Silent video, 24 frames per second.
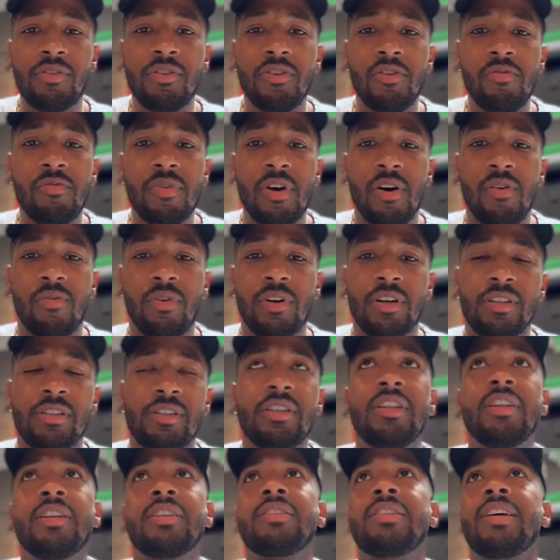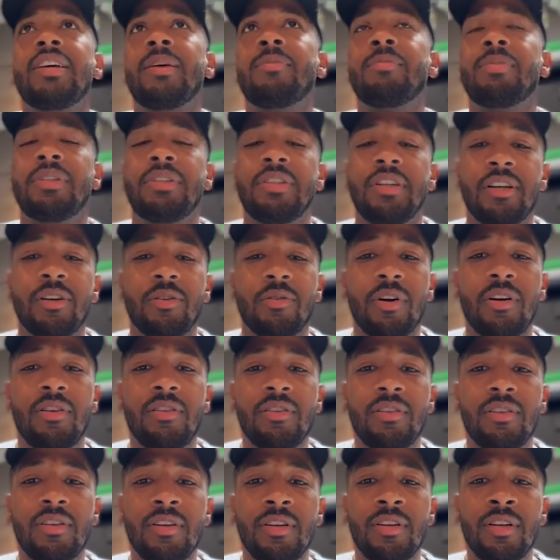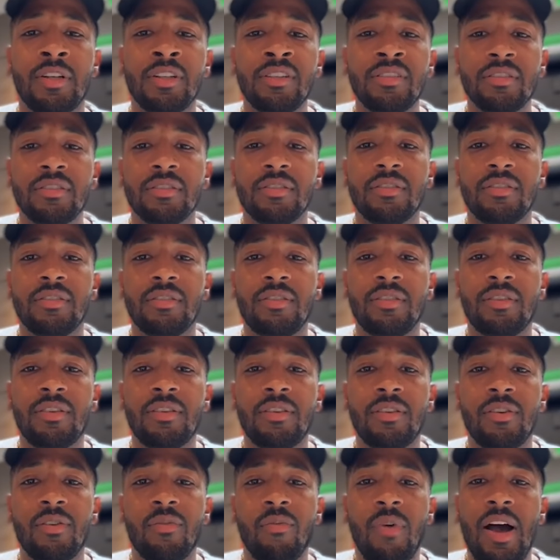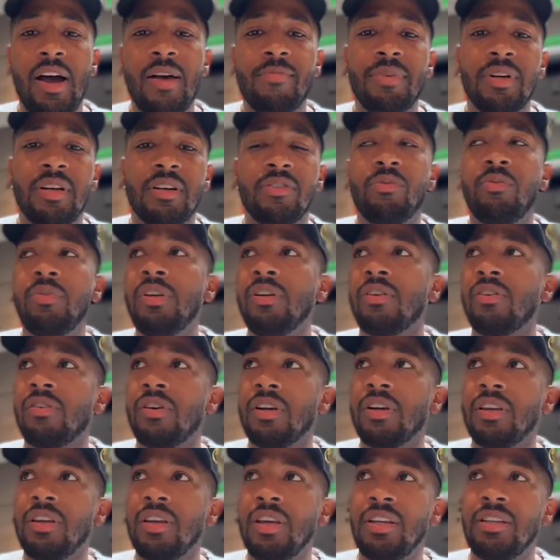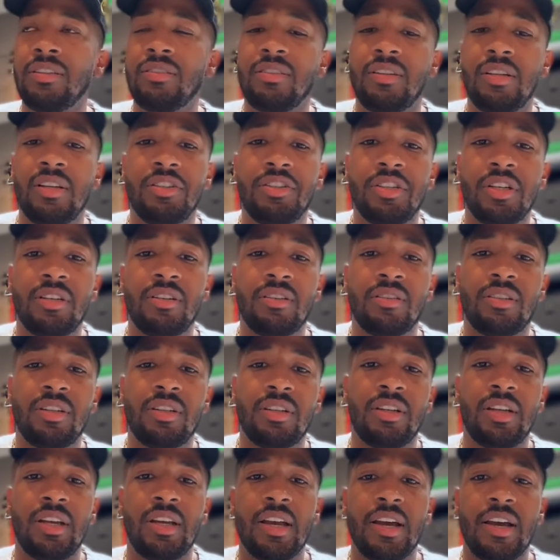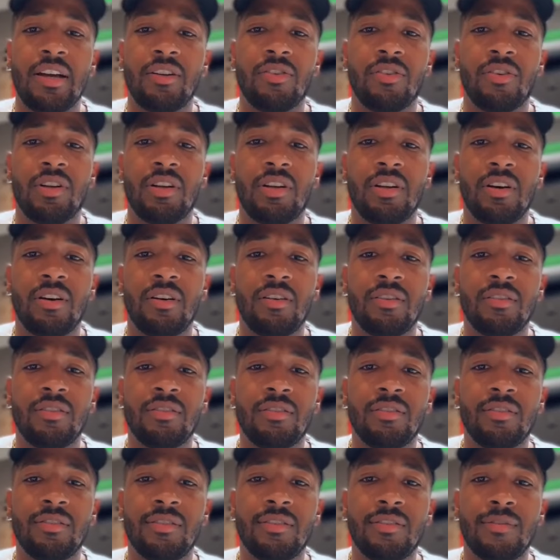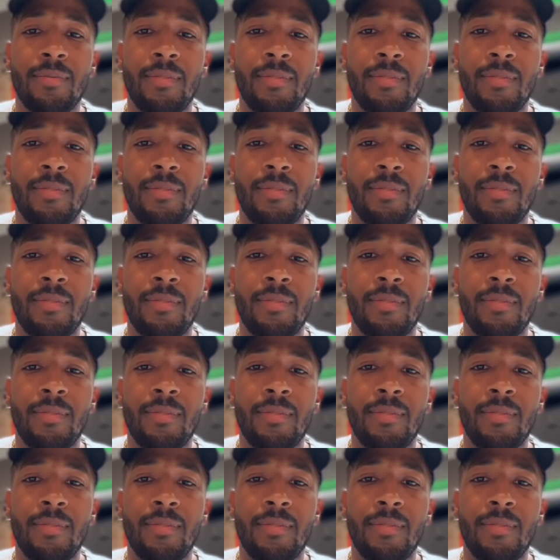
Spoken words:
YouTube don't want to see this type of shit grow. Why? Because we go against the agendas that they got going on.